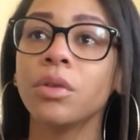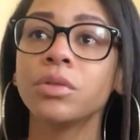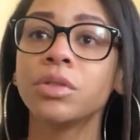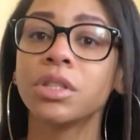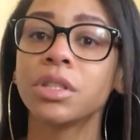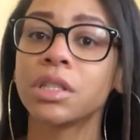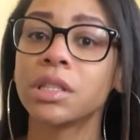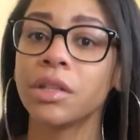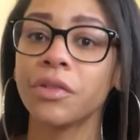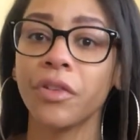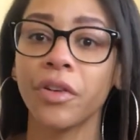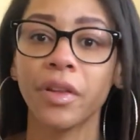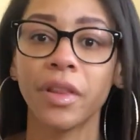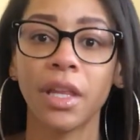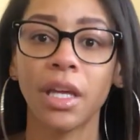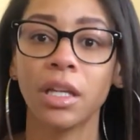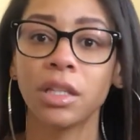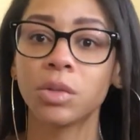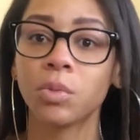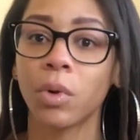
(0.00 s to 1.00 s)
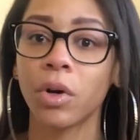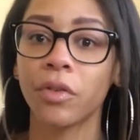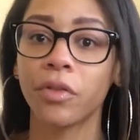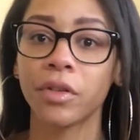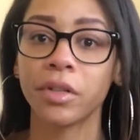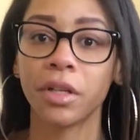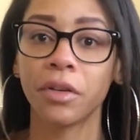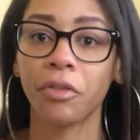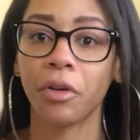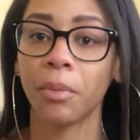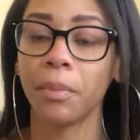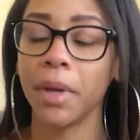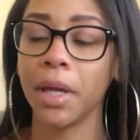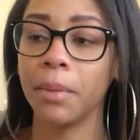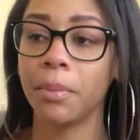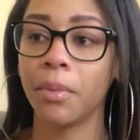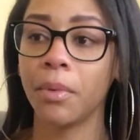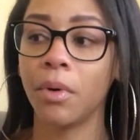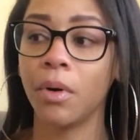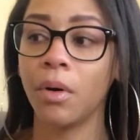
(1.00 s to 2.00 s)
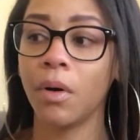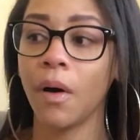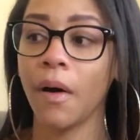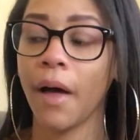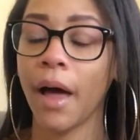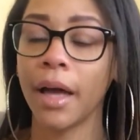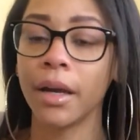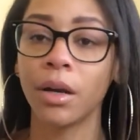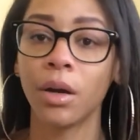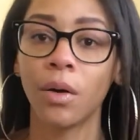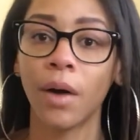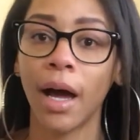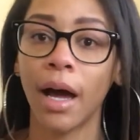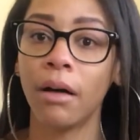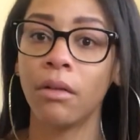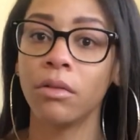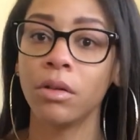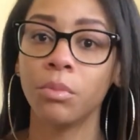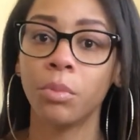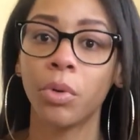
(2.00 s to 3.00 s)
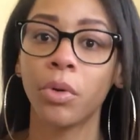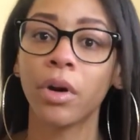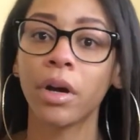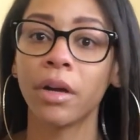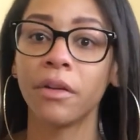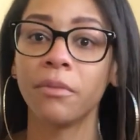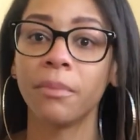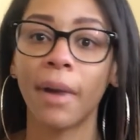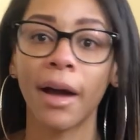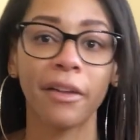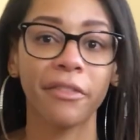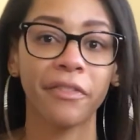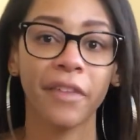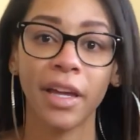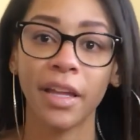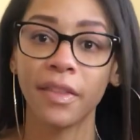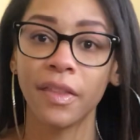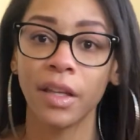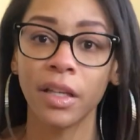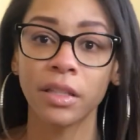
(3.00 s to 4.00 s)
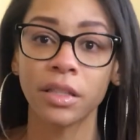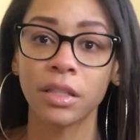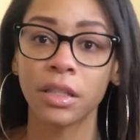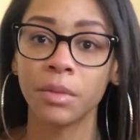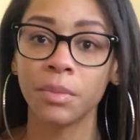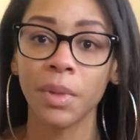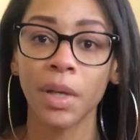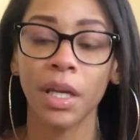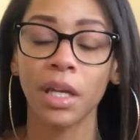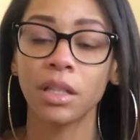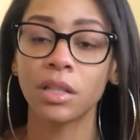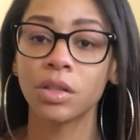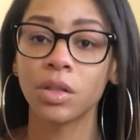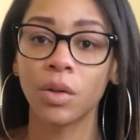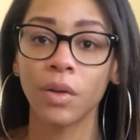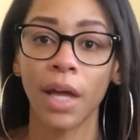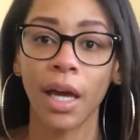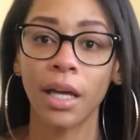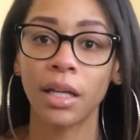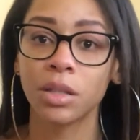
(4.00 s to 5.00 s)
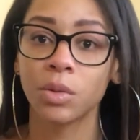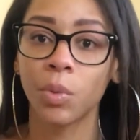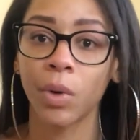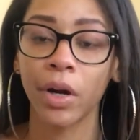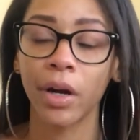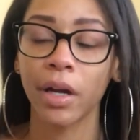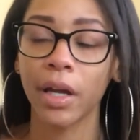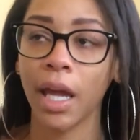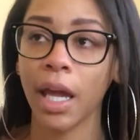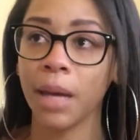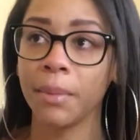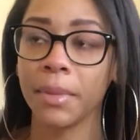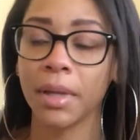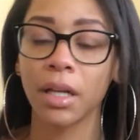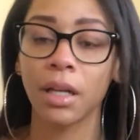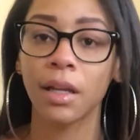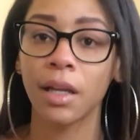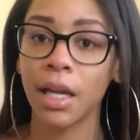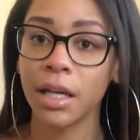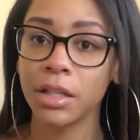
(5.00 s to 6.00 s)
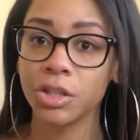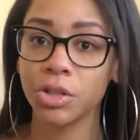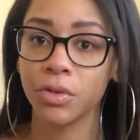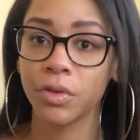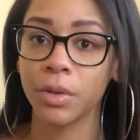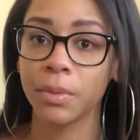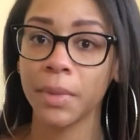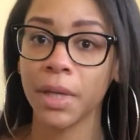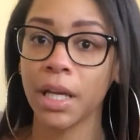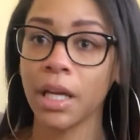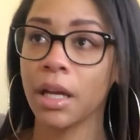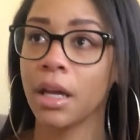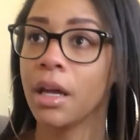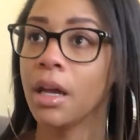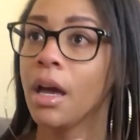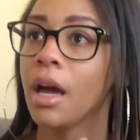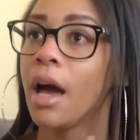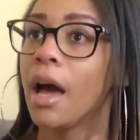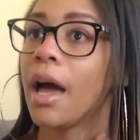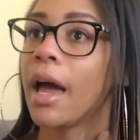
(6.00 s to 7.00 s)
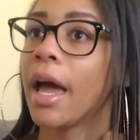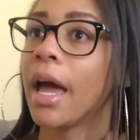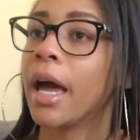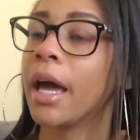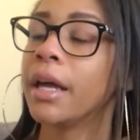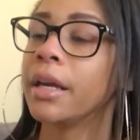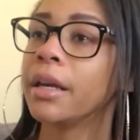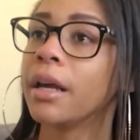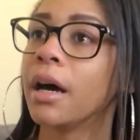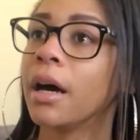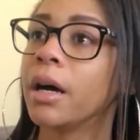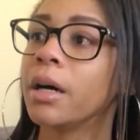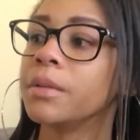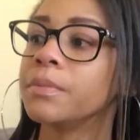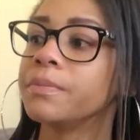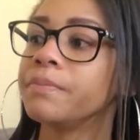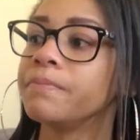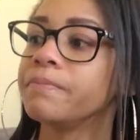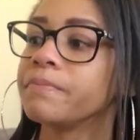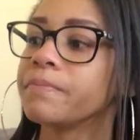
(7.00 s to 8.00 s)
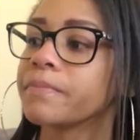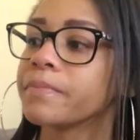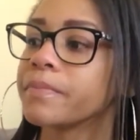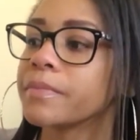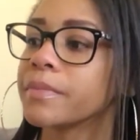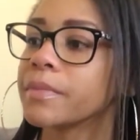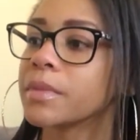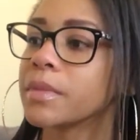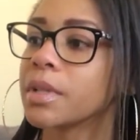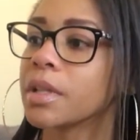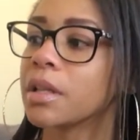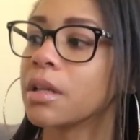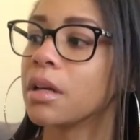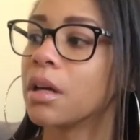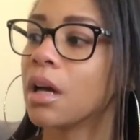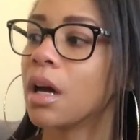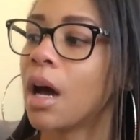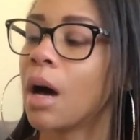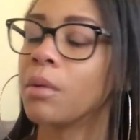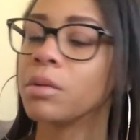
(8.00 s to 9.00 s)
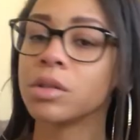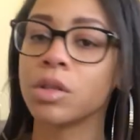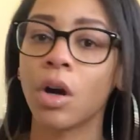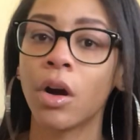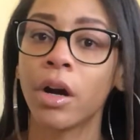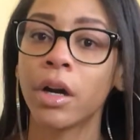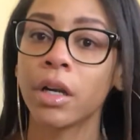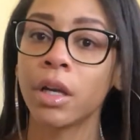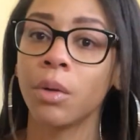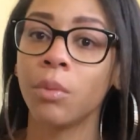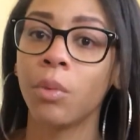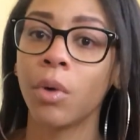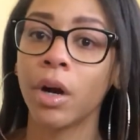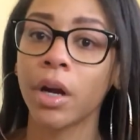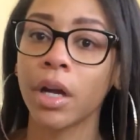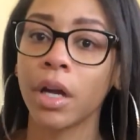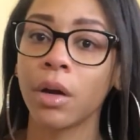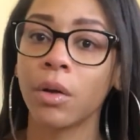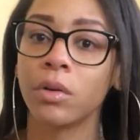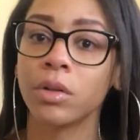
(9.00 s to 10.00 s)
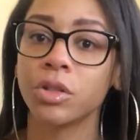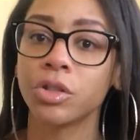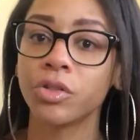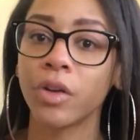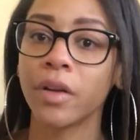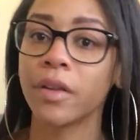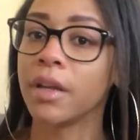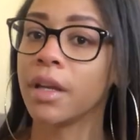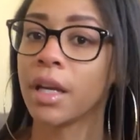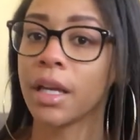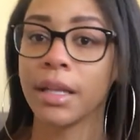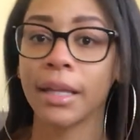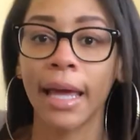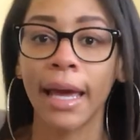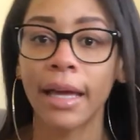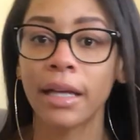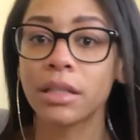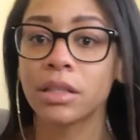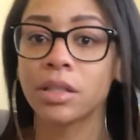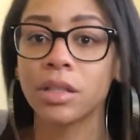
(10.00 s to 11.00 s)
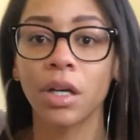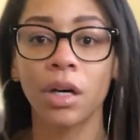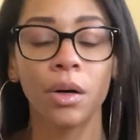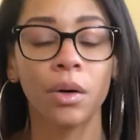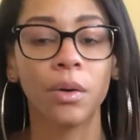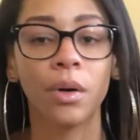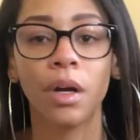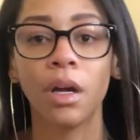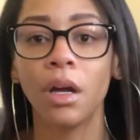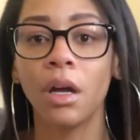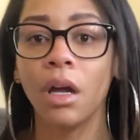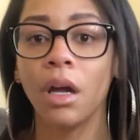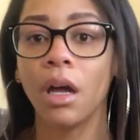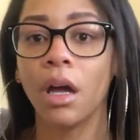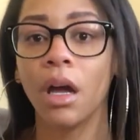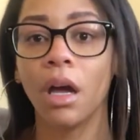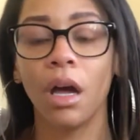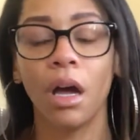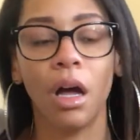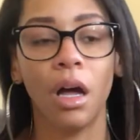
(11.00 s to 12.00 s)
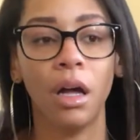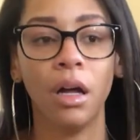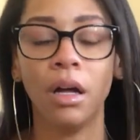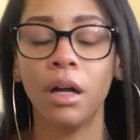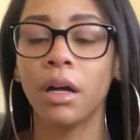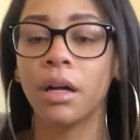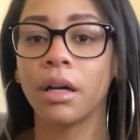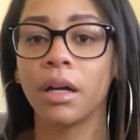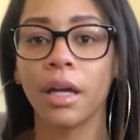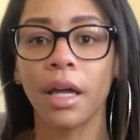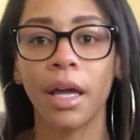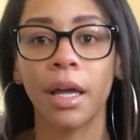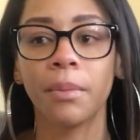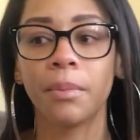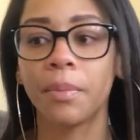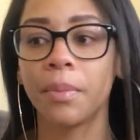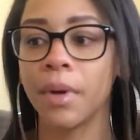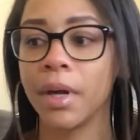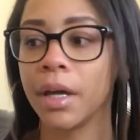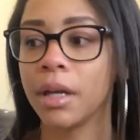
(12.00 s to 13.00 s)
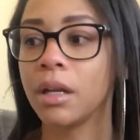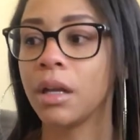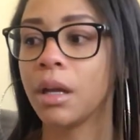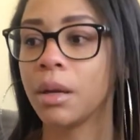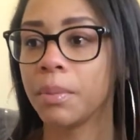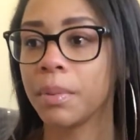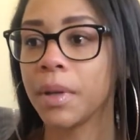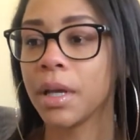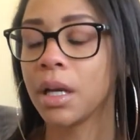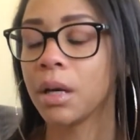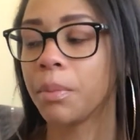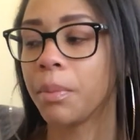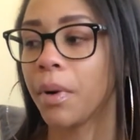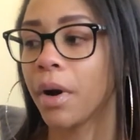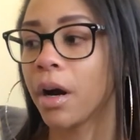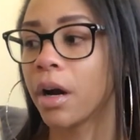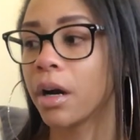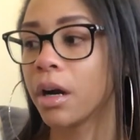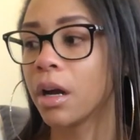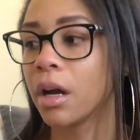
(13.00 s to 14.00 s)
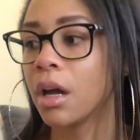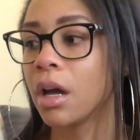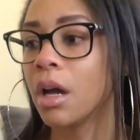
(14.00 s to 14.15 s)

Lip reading: just different things work for different people. I know how important my faith is to me, so that is where it came in clutch for me. And I was already working on strengthening that, so it played a part.